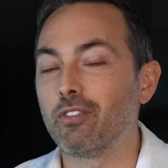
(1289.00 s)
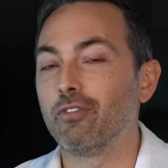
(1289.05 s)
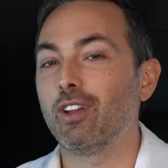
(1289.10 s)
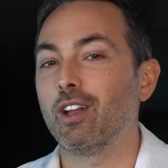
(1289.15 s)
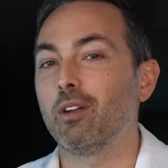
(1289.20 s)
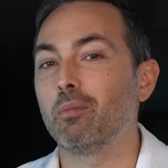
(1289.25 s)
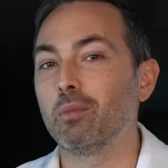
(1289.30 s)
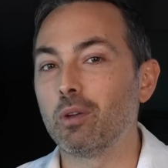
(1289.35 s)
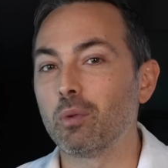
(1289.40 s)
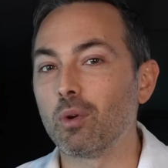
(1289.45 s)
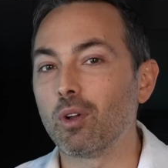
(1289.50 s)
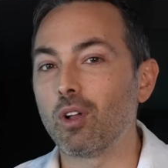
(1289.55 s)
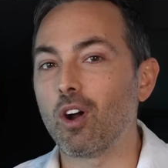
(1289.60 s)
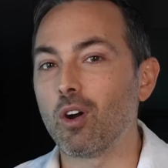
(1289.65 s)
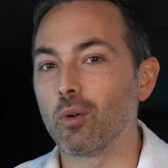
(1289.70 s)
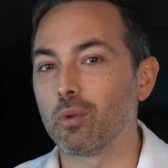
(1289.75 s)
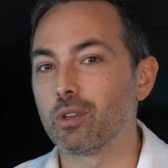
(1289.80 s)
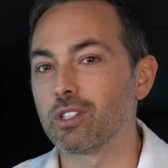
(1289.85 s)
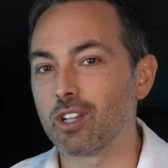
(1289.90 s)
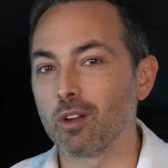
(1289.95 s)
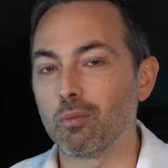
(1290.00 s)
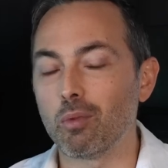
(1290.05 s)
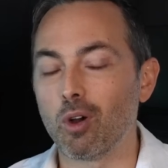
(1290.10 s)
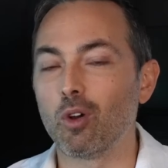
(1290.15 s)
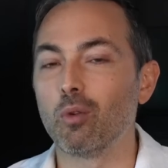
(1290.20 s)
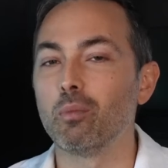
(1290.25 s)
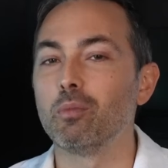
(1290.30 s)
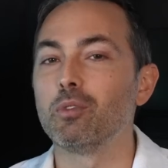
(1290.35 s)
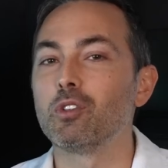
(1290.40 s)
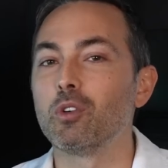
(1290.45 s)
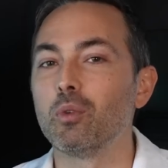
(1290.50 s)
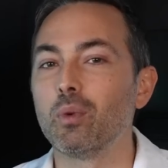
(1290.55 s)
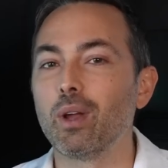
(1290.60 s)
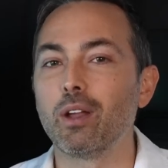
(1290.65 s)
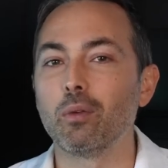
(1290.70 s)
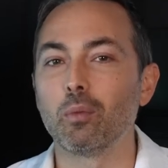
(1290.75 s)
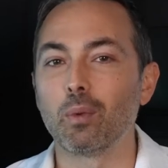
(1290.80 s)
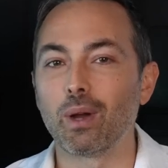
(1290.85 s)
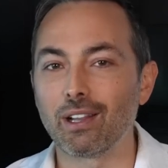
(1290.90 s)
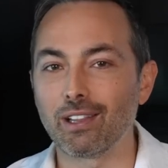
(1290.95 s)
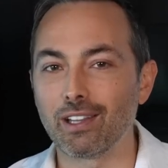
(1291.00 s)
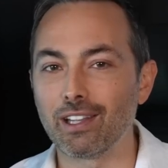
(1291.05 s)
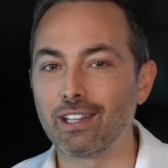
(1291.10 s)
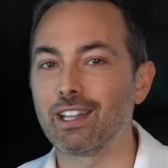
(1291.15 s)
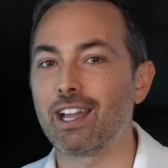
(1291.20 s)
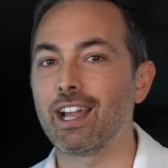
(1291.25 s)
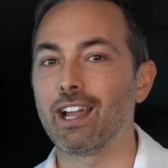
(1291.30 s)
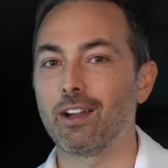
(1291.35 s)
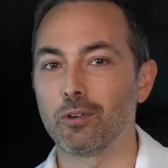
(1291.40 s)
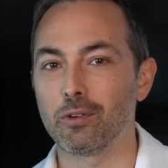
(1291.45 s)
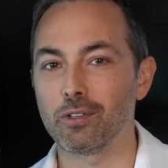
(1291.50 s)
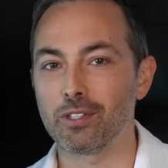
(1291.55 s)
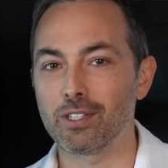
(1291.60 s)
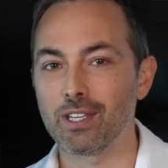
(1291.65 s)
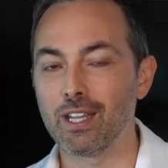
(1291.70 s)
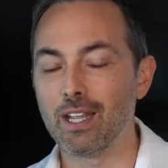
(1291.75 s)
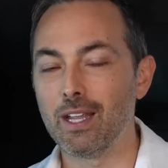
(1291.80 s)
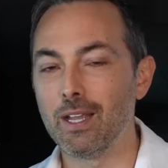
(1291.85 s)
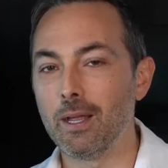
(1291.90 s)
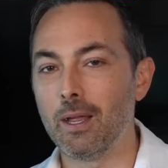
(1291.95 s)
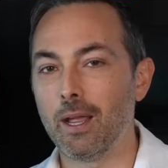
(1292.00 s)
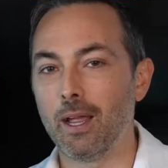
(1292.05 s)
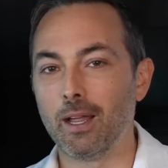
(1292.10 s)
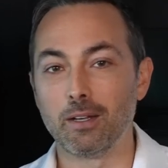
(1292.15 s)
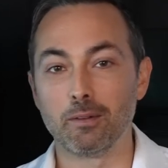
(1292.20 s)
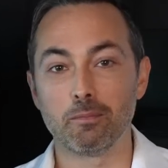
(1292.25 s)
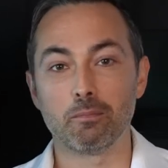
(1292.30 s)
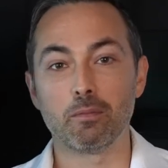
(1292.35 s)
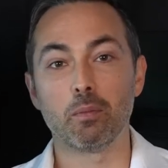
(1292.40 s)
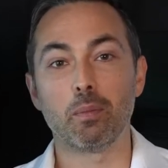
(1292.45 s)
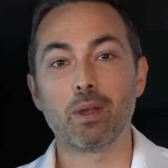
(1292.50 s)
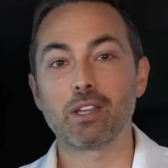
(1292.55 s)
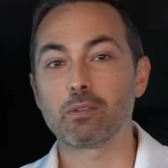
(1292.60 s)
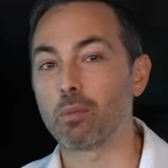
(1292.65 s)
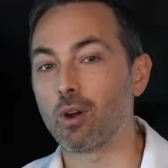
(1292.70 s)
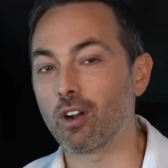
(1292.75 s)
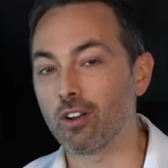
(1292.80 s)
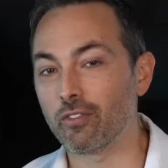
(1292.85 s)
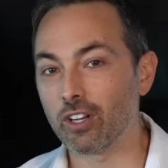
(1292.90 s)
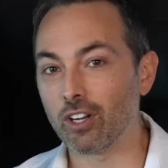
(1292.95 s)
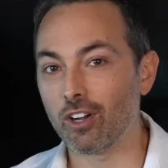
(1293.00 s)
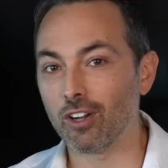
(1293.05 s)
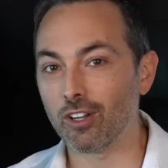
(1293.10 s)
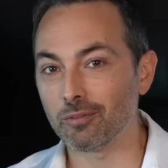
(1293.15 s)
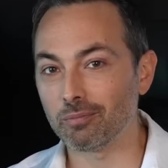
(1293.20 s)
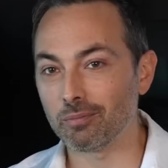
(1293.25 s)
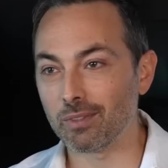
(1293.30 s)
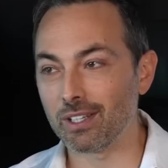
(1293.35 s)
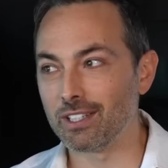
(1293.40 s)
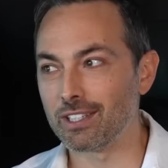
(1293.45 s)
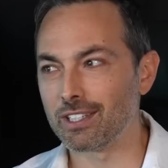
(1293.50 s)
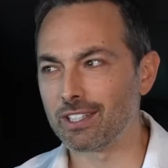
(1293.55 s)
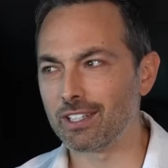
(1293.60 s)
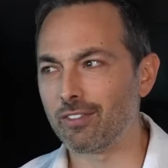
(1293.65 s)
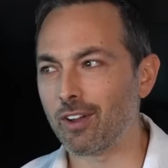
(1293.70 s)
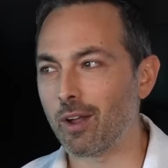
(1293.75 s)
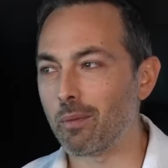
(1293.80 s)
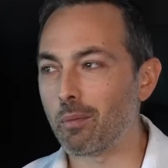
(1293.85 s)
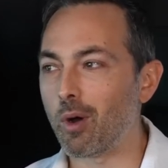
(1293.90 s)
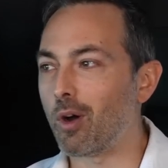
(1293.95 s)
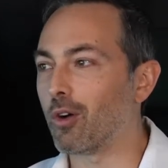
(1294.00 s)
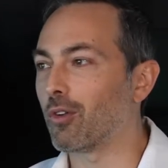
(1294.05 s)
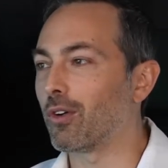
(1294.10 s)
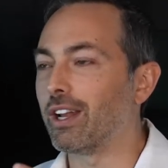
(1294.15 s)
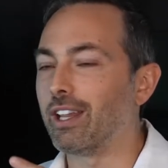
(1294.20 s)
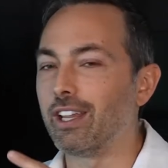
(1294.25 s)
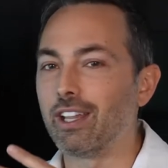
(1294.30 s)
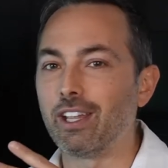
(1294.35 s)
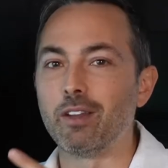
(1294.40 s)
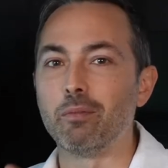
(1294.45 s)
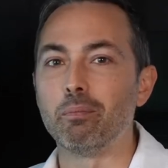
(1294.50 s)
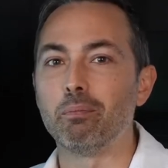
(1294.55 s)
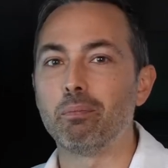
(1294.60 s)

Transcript: family will always come home to a well-lit house. And the best part of it all is if I'm already in